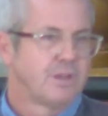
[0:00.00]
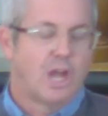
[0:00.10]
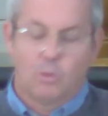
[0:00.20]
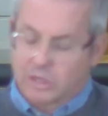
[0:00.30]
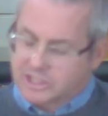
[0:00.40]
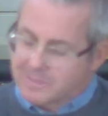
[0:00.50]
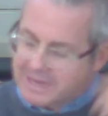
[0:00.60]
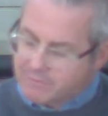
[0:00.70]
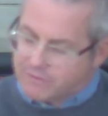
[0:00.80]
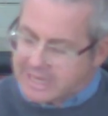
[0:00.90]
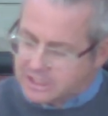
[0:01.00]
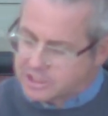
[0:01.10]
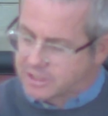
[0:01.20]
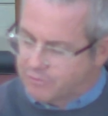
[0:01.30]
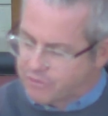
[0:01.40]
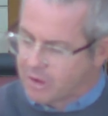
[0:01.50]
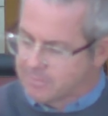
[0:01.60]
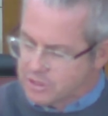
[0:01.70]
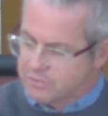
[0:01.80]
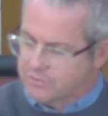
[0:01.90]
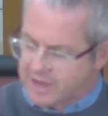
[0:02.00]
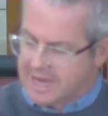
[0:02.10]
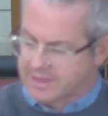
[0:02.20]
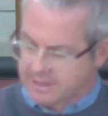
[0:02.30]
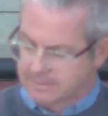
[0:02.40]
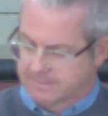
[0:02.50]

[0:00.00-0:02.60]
I want some intervention from you, Father.